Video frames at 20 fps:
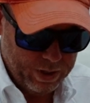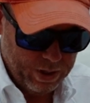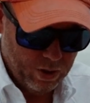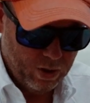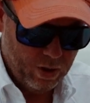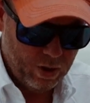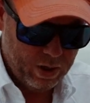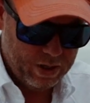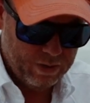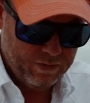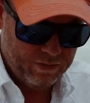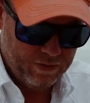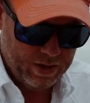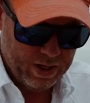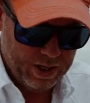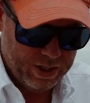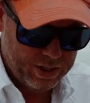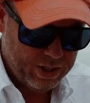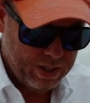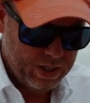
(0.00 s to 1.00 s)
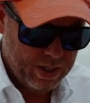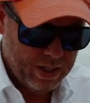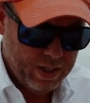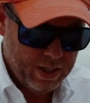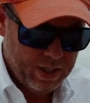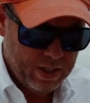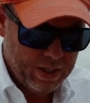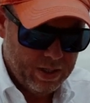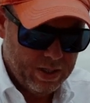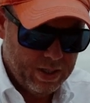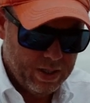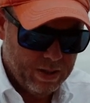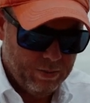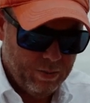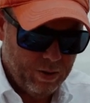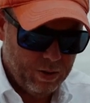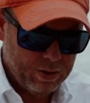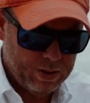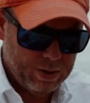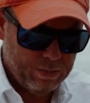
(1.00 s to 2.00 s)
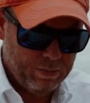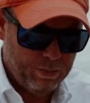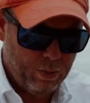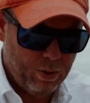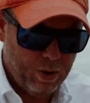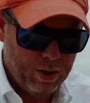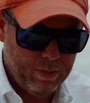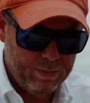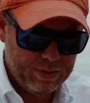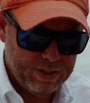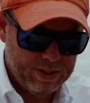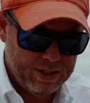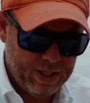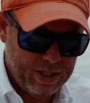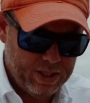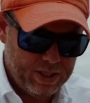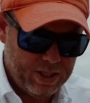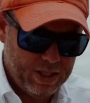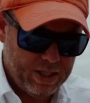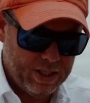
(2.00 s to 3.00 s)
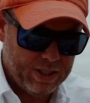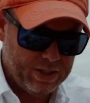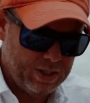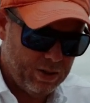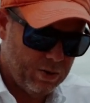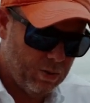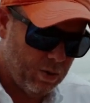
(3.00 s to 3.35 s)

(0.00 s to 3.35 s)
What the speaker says: you hook a fish, the most important position is you